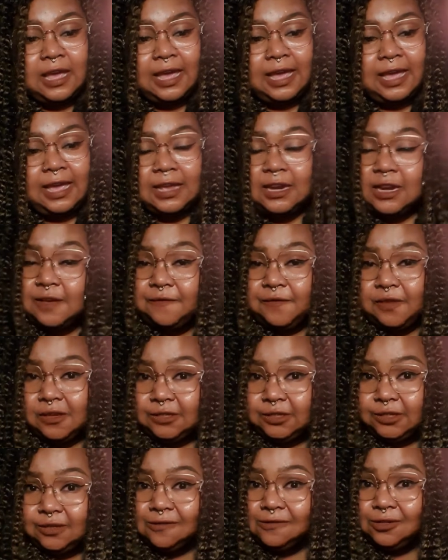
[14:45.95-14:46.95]
And if you
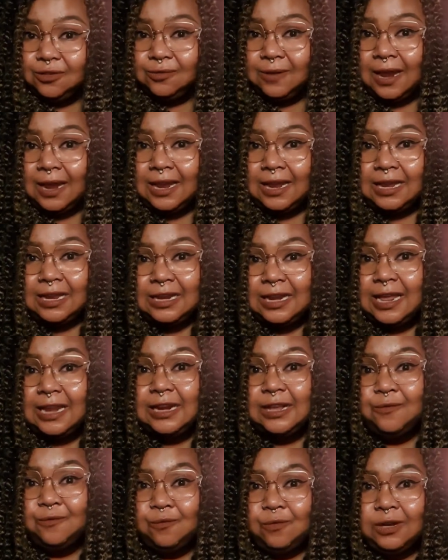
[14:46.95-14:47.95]
do try it and
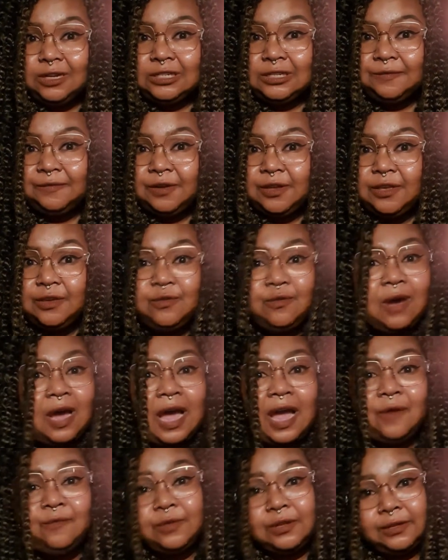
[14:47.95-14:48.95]
it works for you,
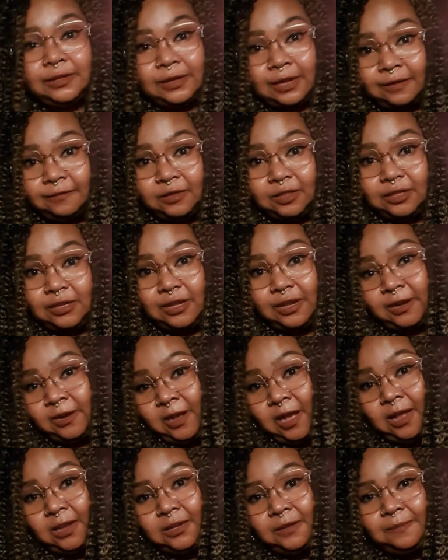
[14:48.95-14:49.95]
I would love to hear
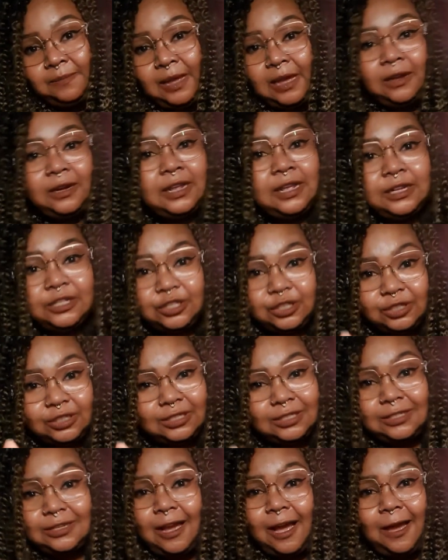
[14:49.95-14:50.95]
all about it.
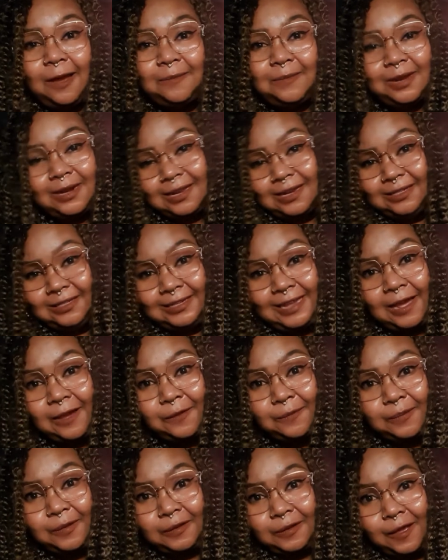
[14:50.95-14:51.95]
Just comment it
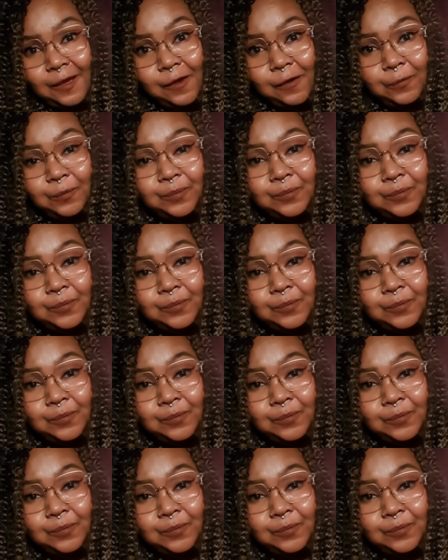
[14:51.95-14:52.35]
down below.